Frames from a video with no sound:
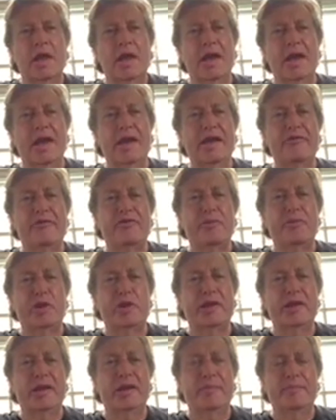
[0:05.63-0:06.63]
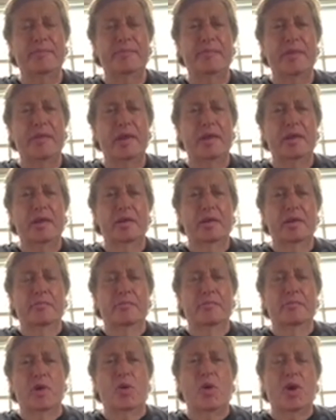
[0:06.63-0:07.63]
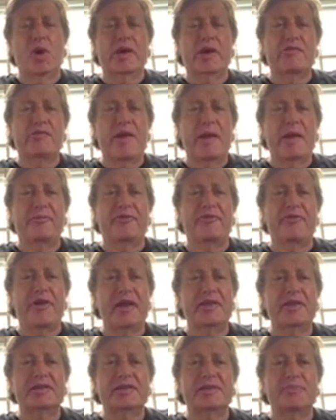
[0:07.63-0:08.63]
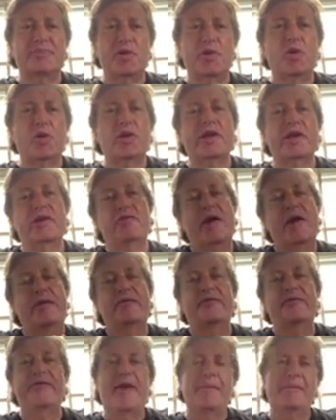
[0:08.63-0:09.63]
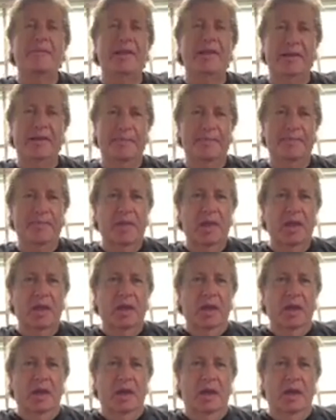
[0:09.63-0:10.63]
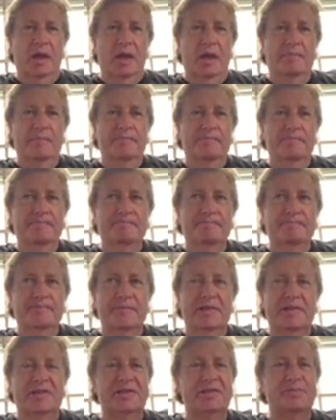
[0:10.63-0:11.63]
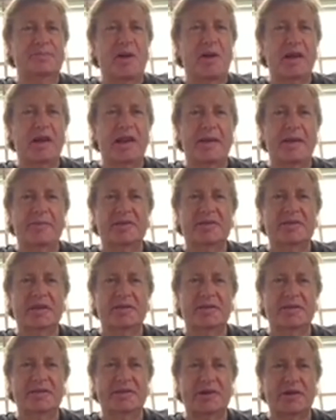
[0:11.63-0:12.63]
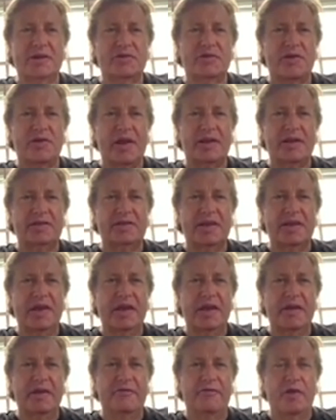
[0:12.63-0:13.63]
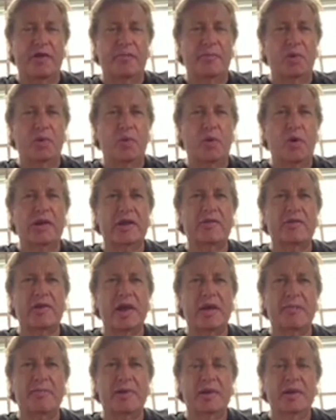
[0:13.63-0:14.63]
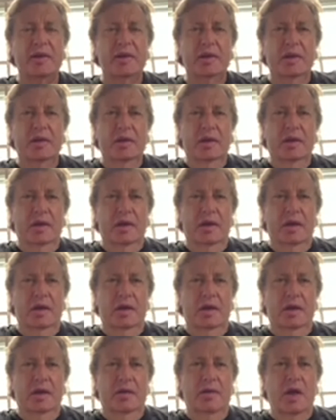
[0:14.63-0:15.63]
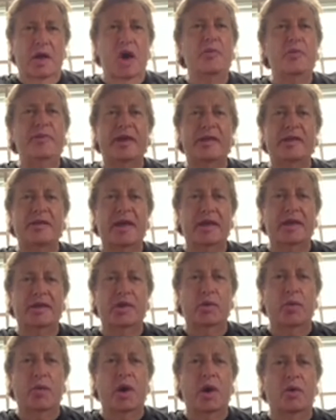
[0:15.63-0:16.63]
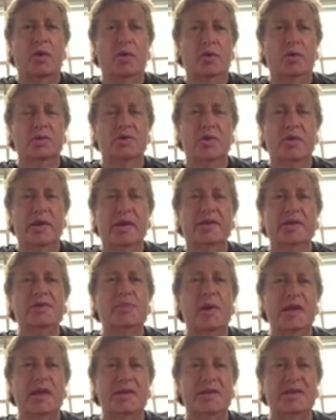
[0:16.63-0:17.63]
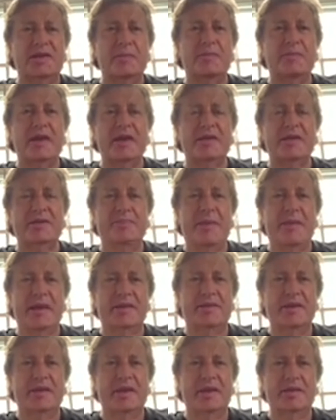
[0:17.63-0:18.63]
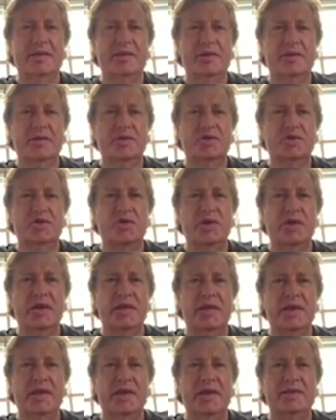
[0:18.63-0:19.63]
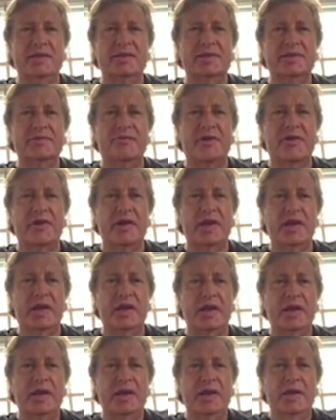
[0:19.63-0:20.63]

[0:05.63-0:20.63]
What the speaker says: Hey everybody, Milwaukee Rep friends, Milwaukee Rep family. This is Mark Clements, Artistic Director here from Milwaukee Rep. Hoping that you are all doing as well as can be expected during these very